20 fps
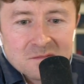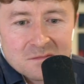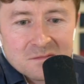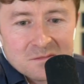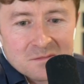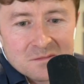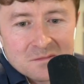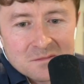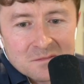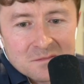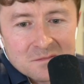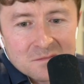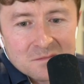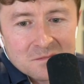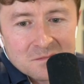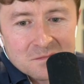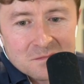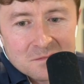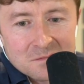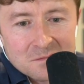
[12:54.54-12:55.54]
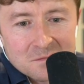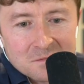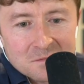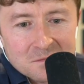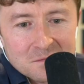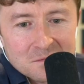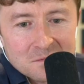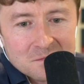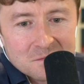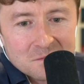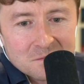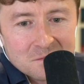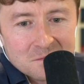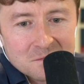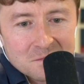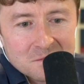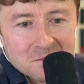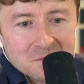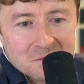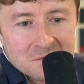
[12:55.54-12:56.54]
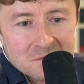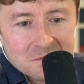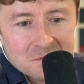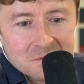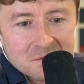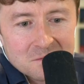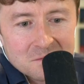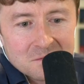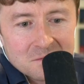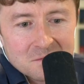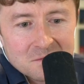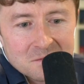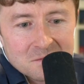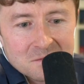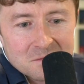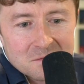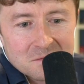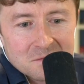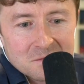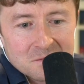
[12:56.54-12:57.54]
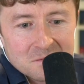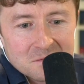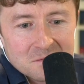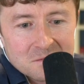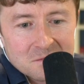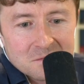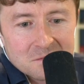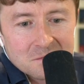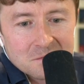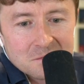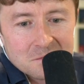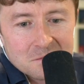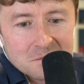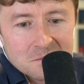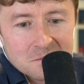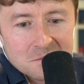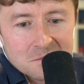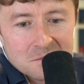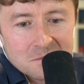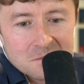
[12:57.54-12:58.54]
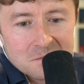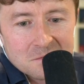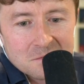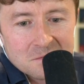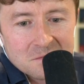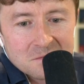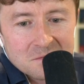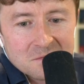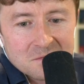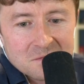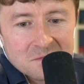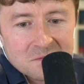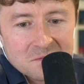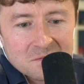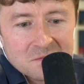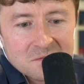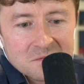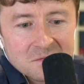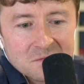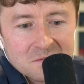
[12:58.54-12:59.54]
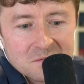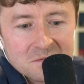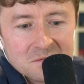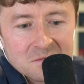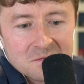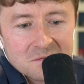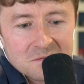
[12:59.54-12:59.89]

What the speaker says: (not speaking)